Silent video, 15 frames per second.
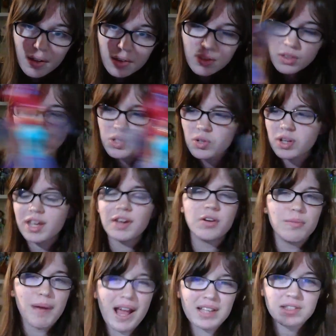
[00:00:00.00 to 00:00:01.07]
These are
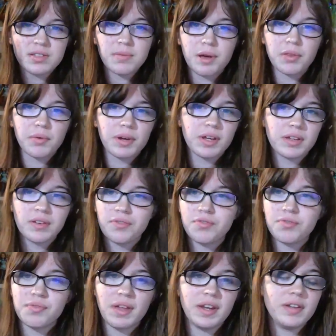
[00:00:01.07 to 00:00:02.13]
Kinder Maxi, by the way, if
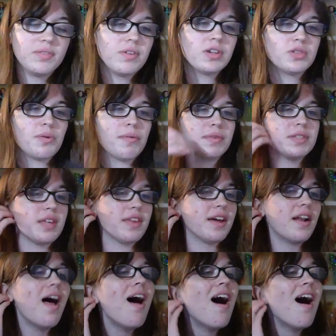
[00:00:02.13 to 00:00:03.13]
I, I should probably say that.